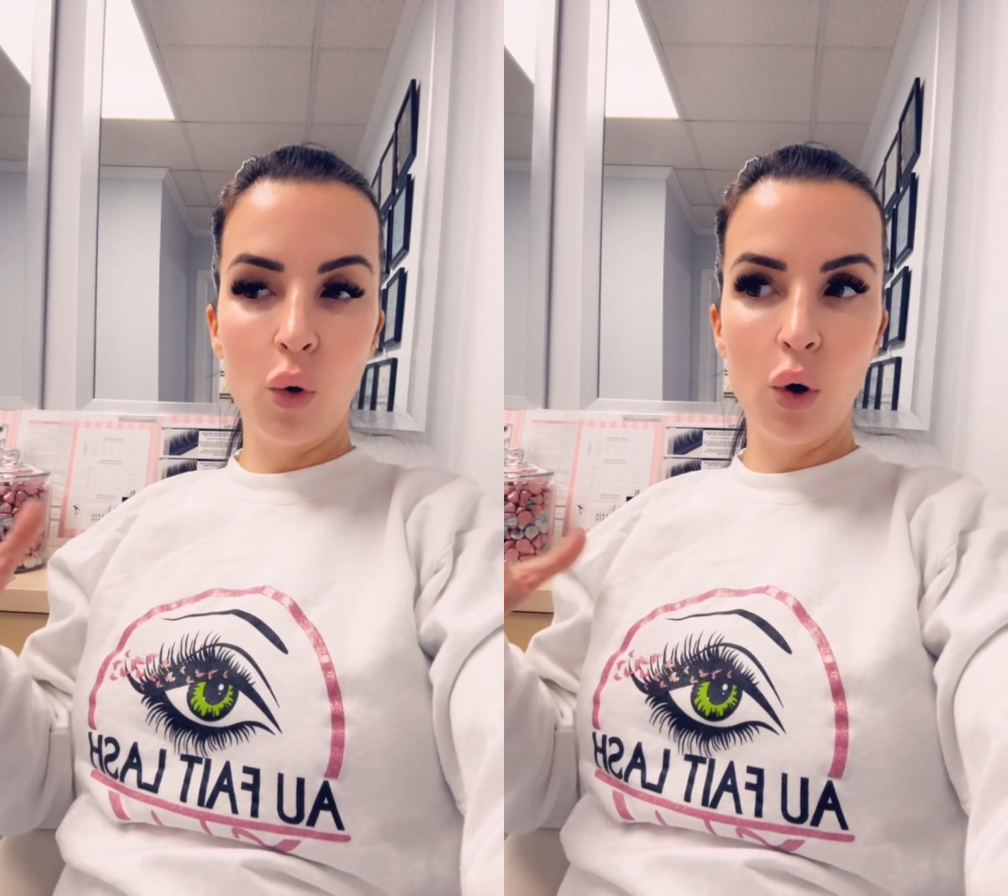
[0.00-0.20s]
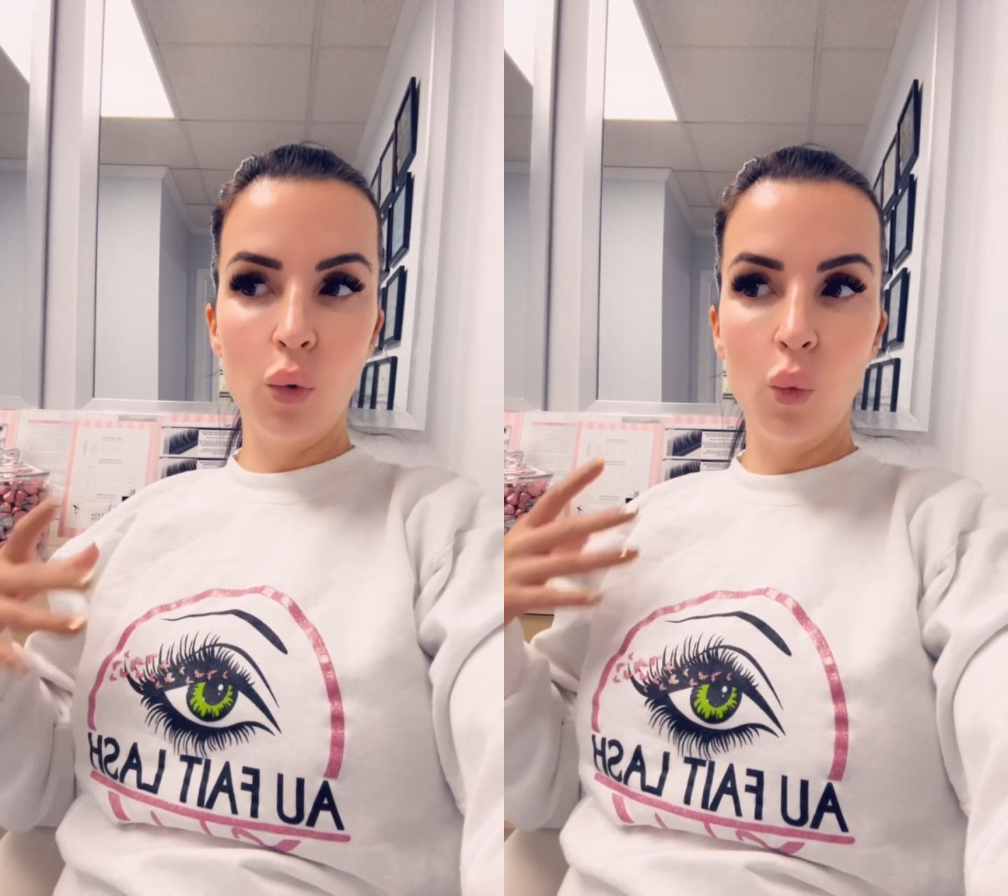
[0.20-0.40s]

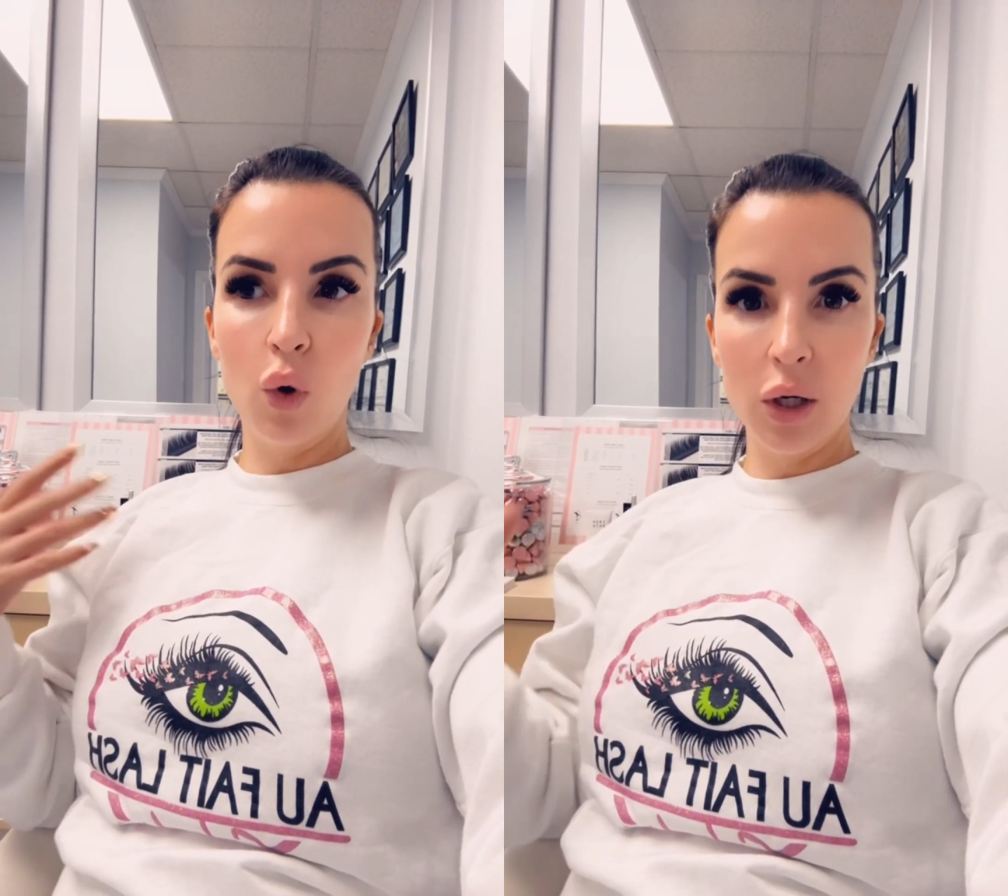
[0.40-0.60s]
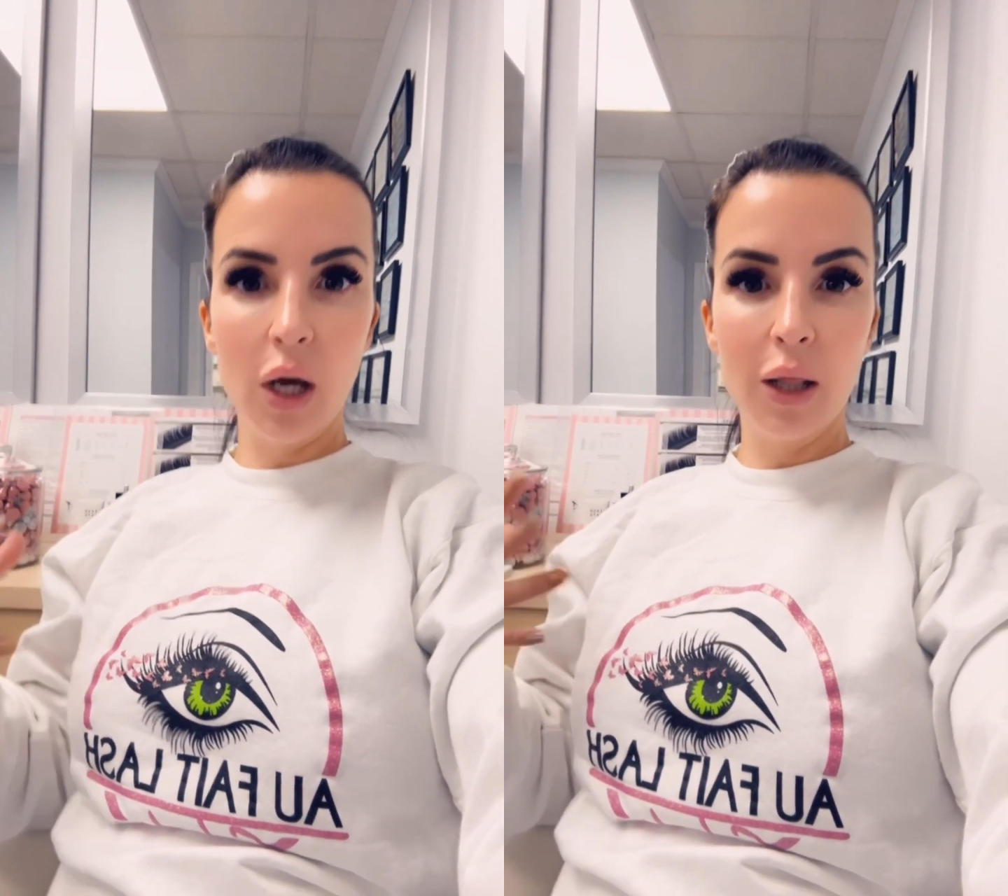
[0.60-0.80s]
on
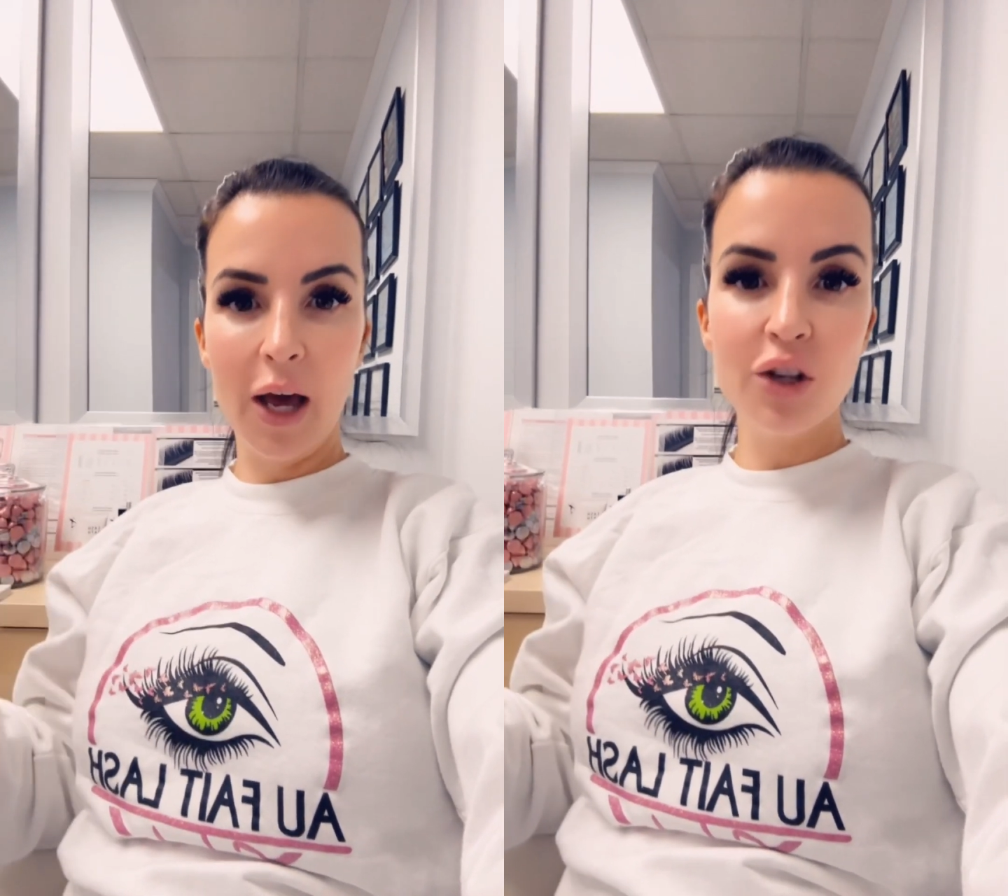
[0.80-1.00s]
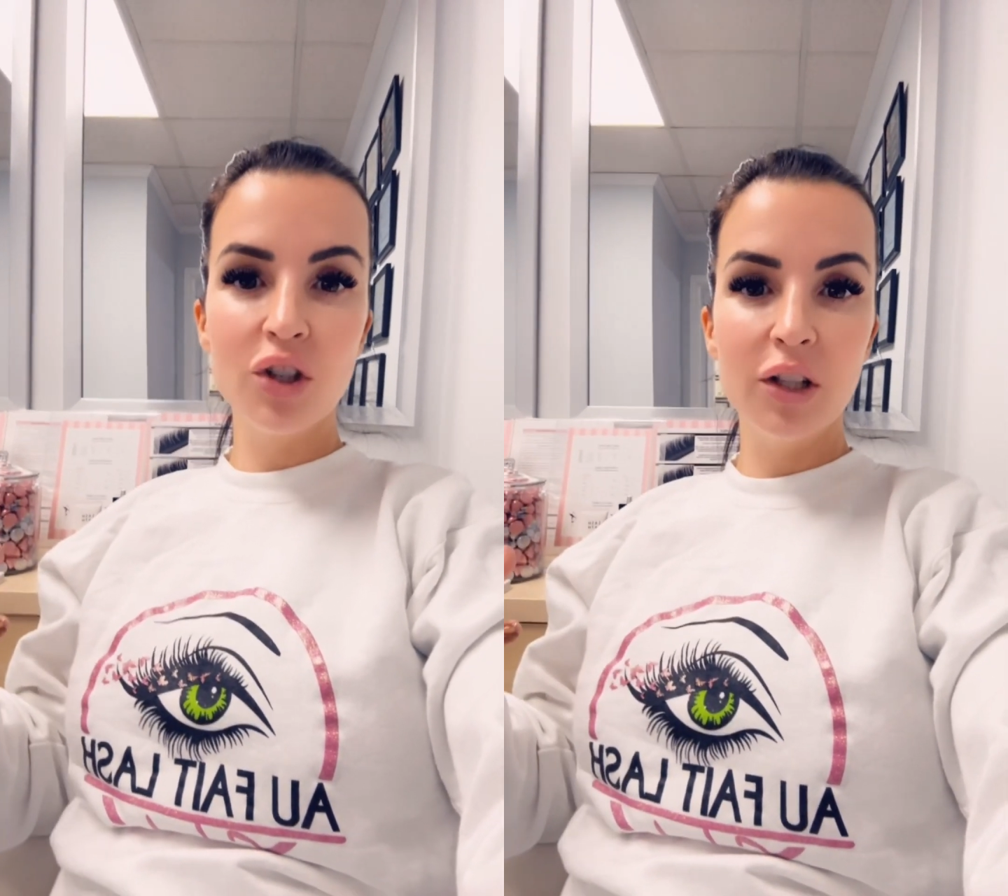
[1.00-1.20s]
what a
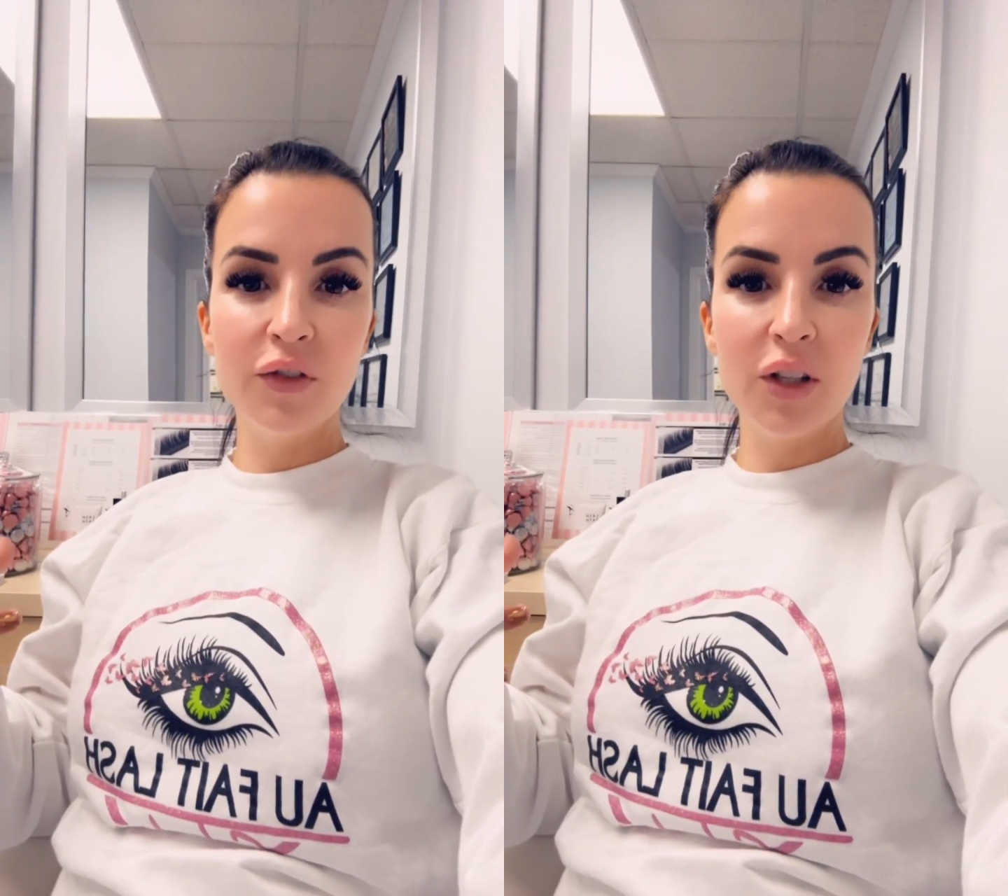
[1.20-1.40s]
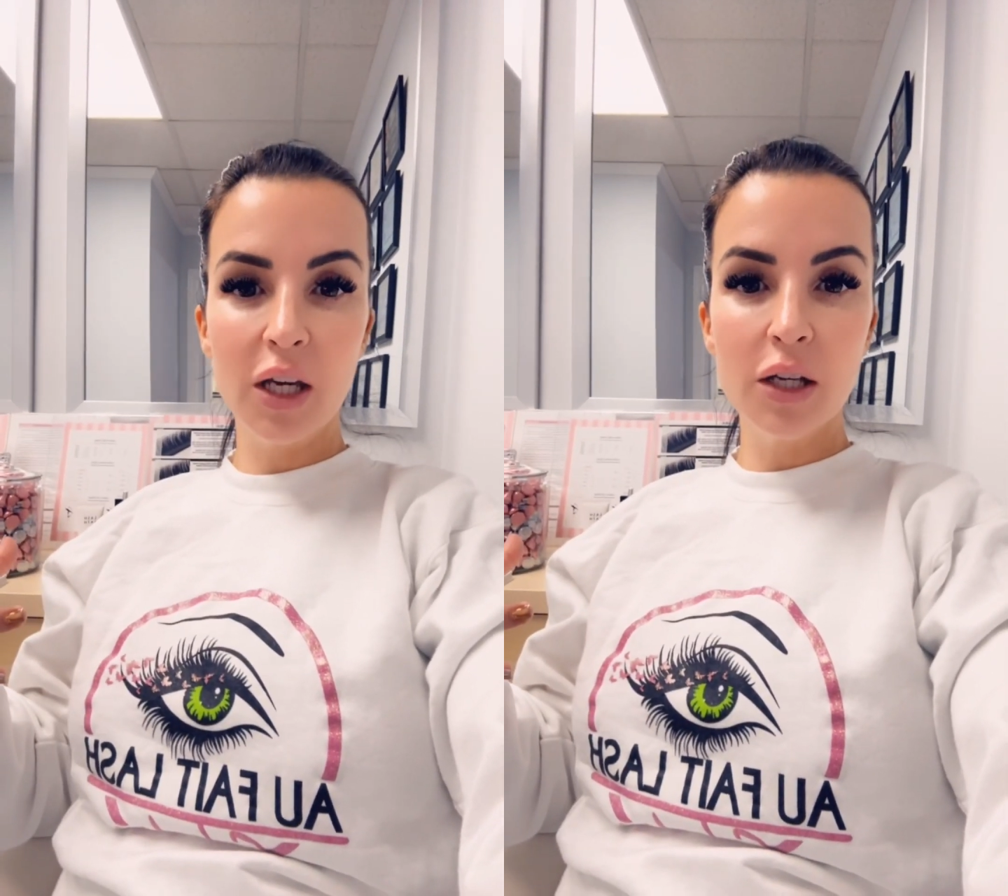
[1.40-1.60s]
lash
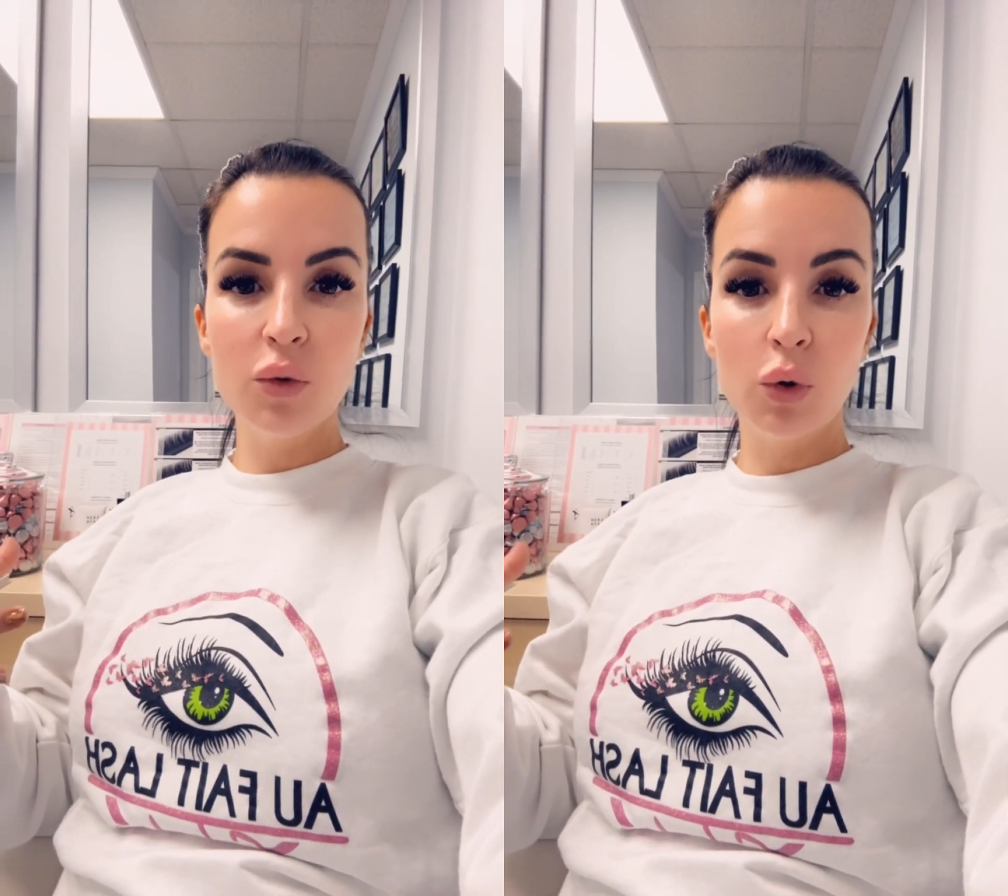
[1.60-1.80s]
lift is,